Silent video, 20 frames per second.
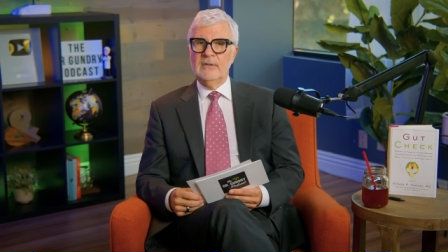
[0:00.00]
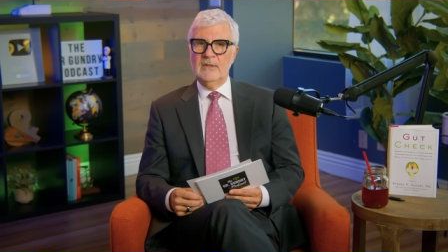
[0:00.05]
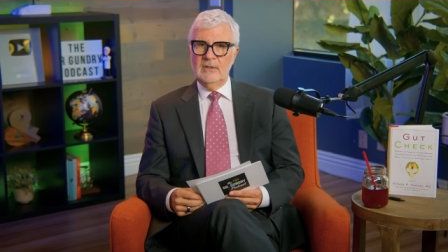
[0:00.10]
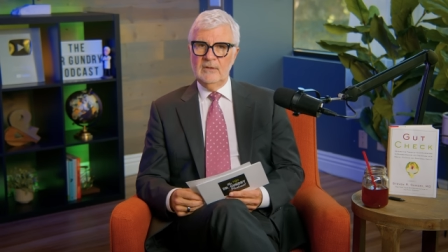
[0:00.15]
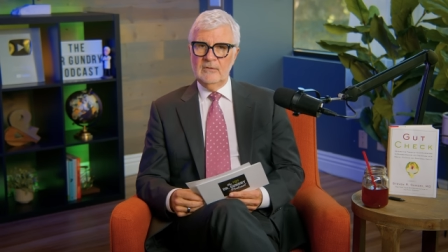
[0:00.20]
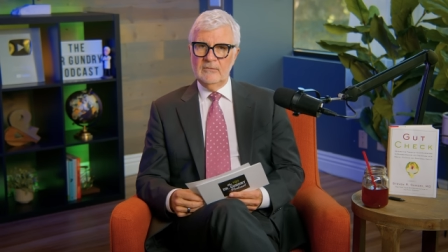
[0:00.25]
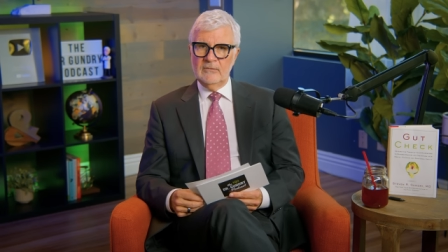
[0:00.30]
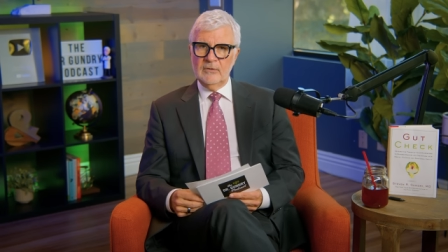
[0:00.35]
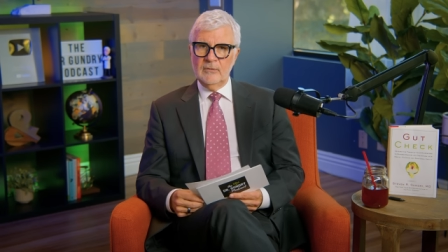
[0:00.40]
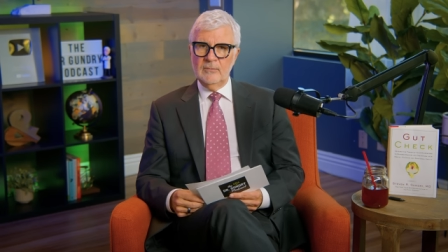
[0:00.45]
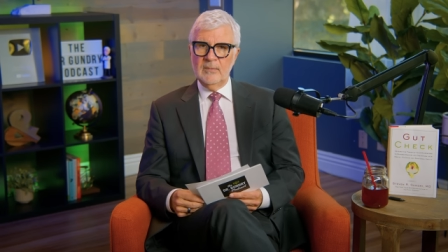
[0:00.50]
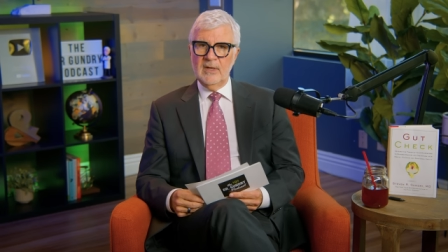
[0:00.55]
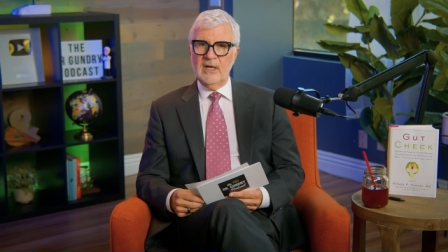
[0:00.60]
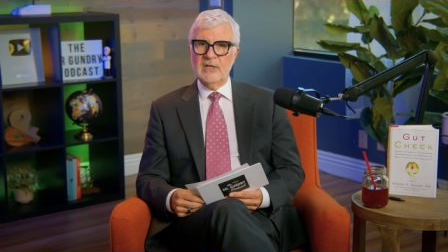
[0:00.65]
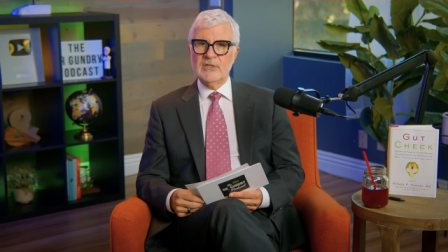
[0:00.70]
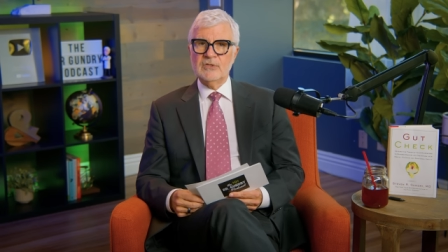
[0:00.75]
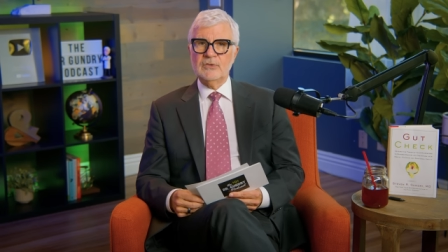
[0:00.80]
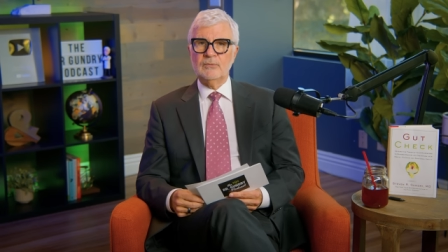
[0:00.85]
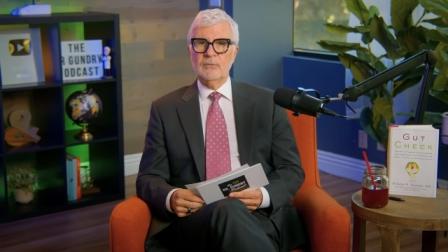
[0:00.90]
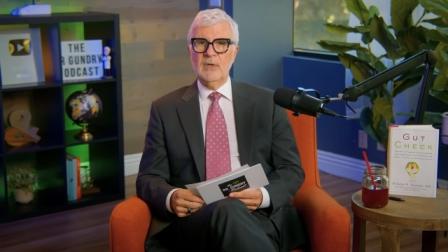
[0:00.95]
either
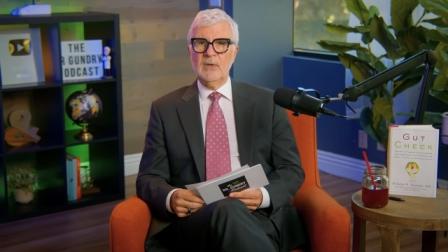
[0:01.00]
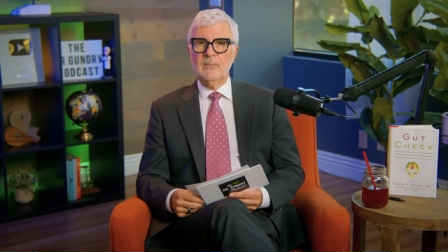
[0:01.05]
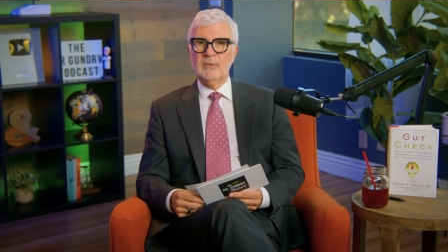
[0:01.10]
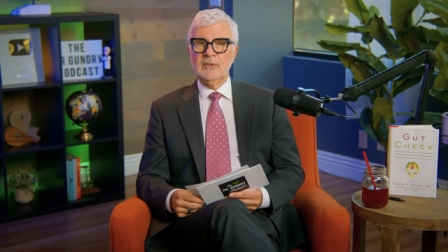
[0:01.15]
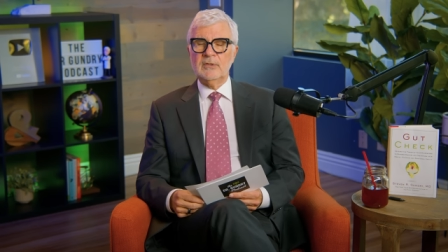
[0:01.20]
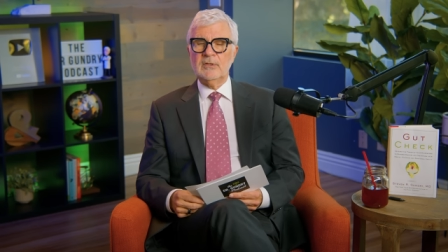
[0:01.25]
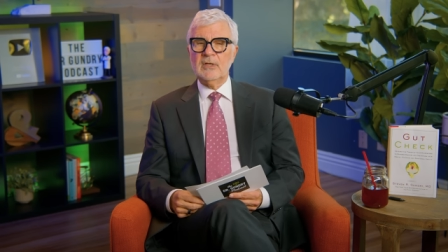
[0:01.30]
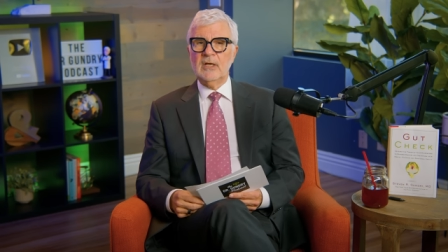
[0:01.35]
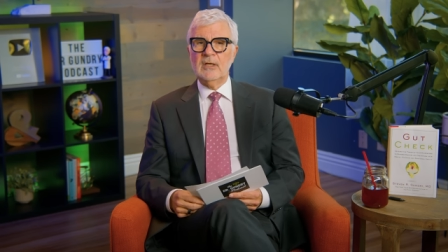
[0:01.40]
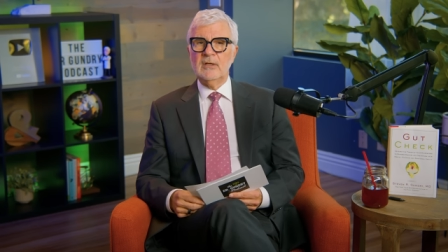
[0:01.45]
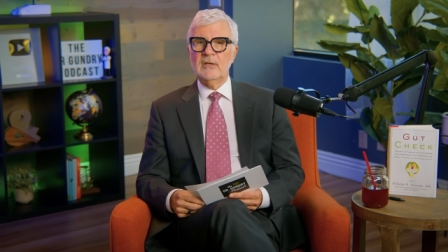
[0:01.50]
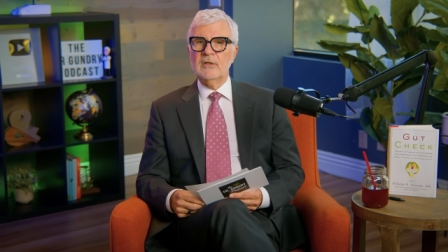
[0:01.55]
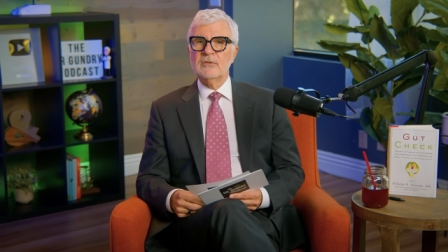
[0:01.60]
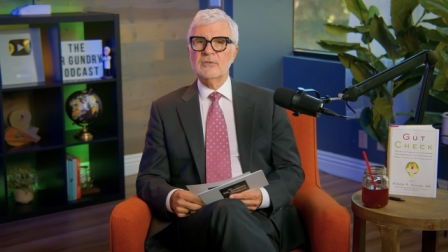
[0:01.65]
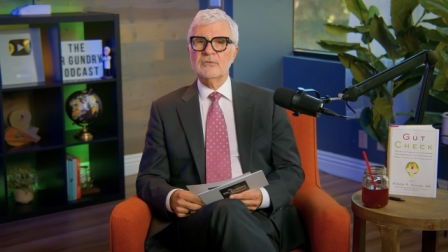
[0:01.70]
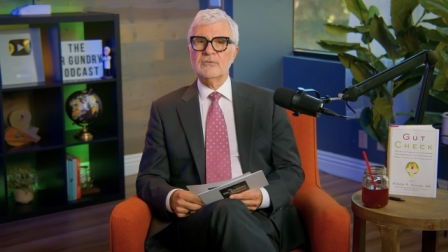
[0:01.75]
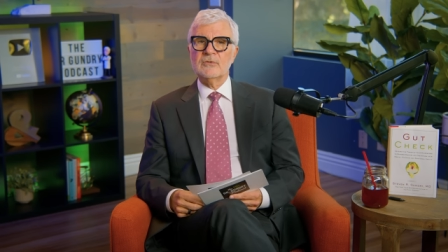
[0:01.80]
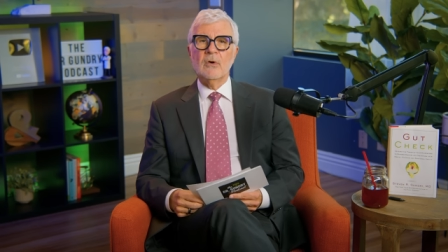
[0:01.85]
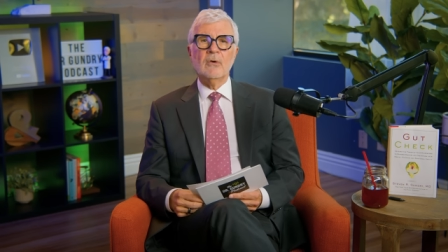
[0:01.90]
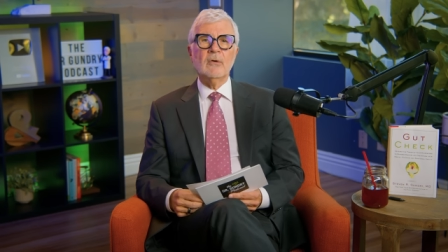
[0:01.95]
mashed sweet
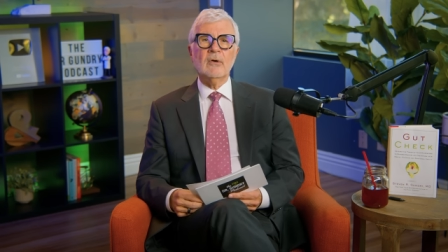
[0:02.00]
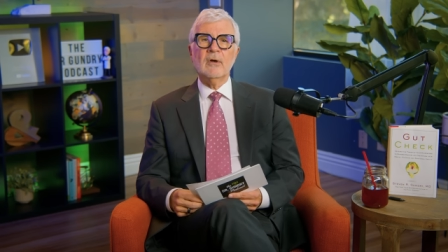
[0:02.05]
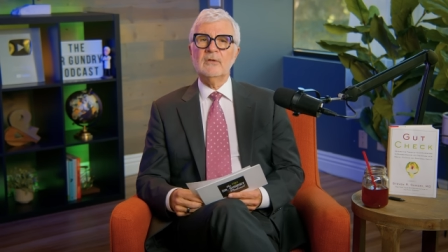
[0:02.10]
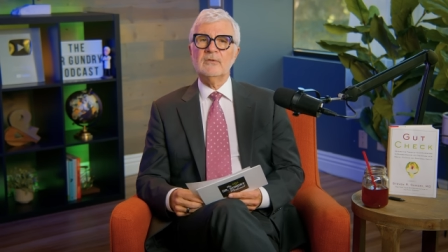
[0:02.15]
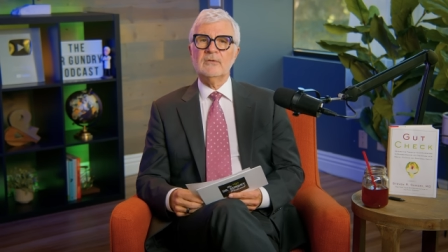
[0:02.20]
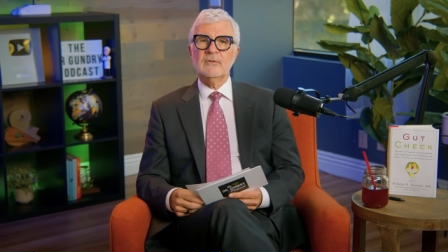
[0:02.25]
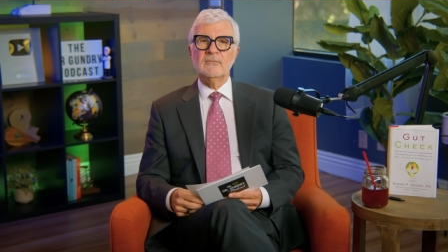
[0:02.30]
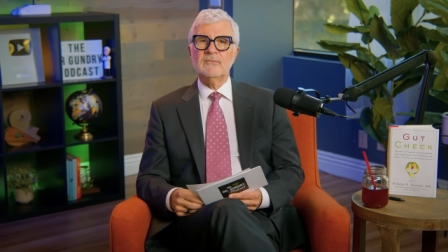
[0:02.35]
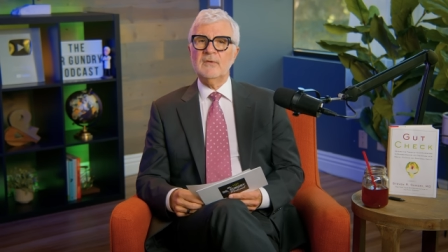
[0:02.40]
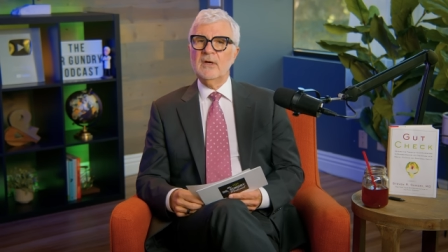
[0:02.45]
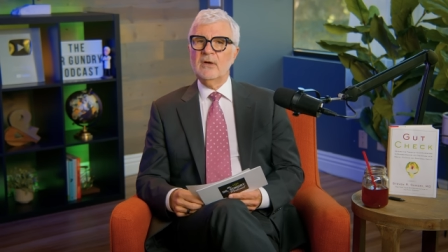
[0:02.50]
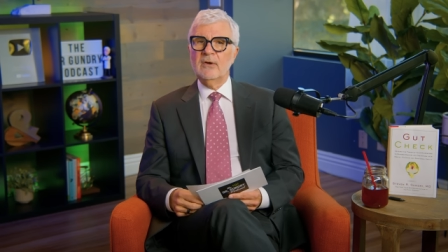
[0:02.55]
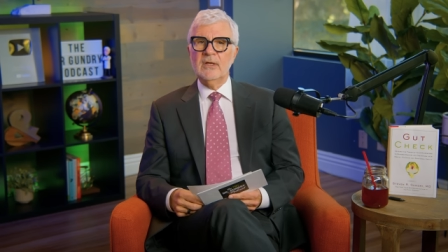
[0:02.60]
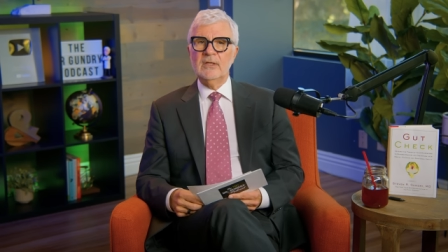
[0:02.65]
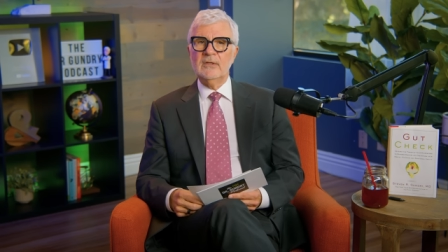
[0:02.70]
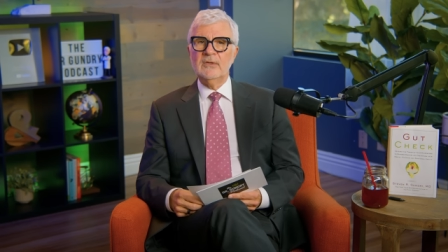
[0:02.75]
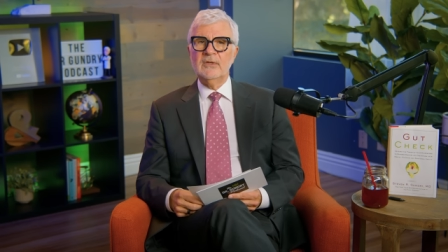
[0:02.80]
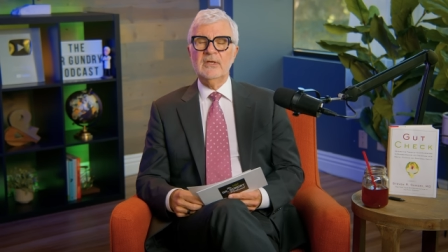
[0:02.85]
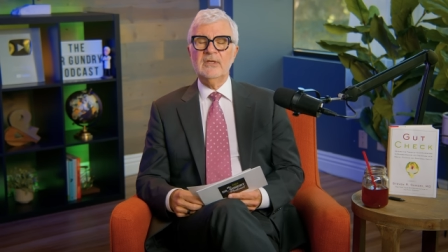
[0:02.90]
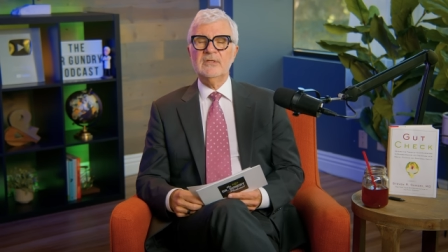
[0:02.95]
potatoes or, at the
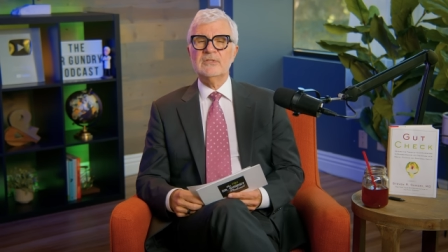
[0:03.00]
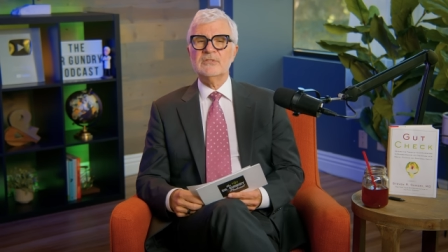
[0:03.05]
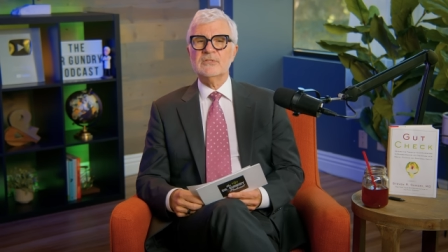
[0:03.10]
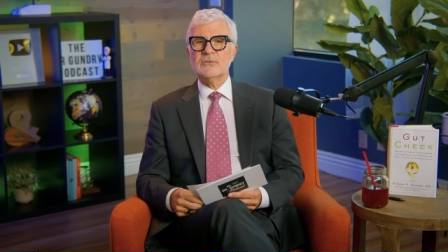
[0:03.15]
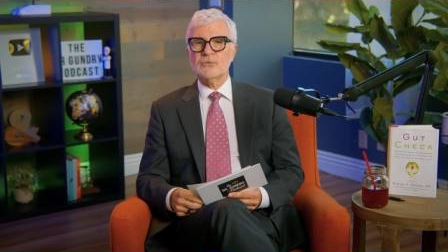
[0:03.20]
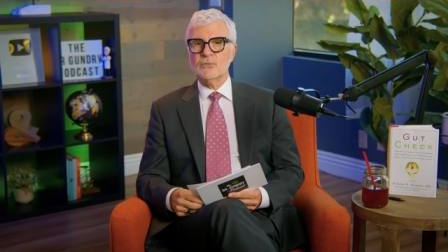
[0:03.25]
very least,